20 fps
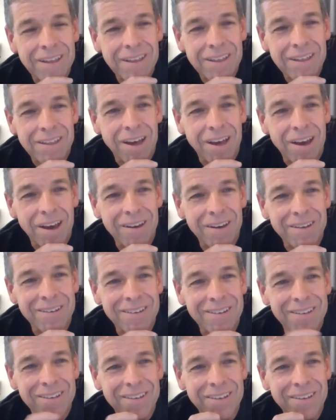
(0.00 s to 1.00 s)
So
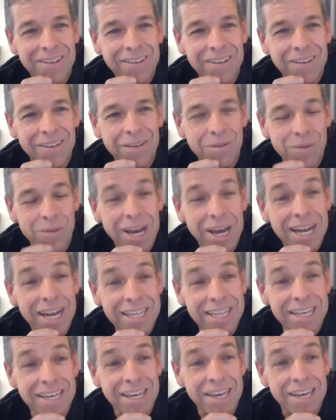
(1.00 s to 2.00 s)
the
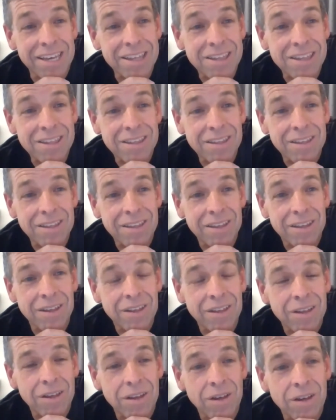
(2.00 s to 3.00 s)
reality is,
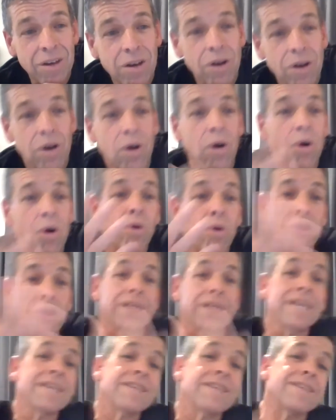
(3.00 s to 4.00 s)
all of
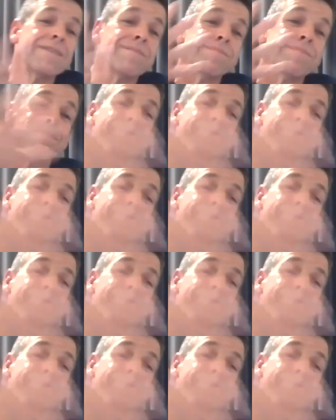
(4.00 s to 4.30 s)
this